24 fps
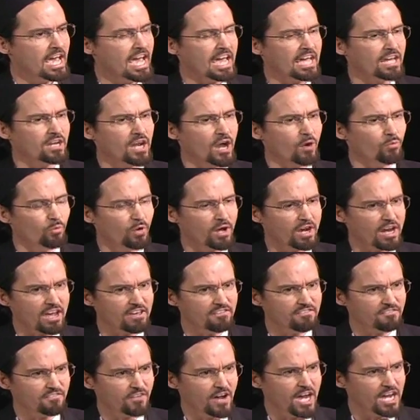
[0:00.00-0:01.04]
And what
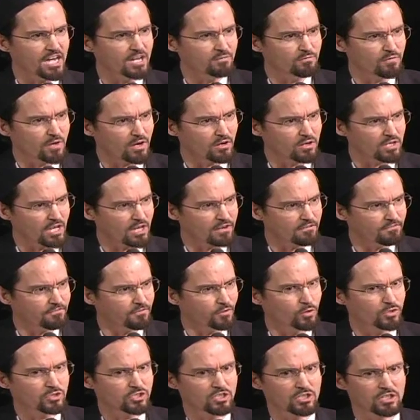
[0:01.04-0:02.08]
I find very
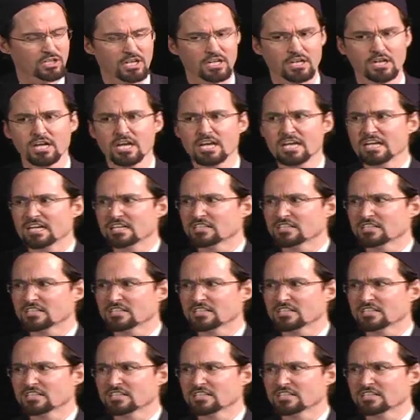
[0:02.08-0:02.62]
unfortunate